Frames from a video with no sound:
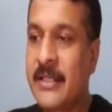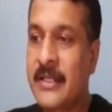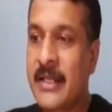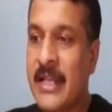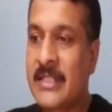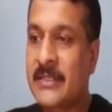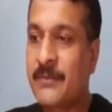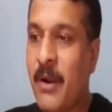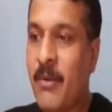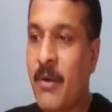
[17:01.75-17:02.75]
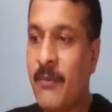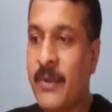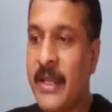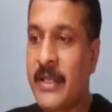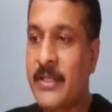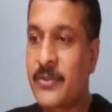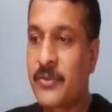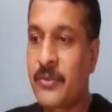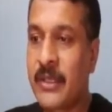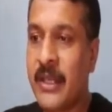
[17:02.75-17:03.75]
transform of A raised
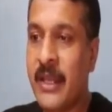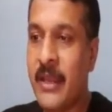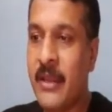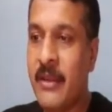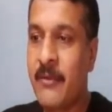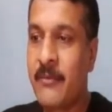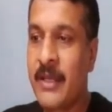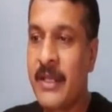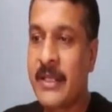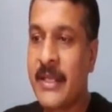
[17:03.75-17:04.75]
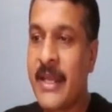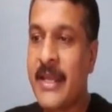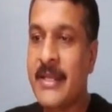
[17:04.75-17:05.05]
to K, where K is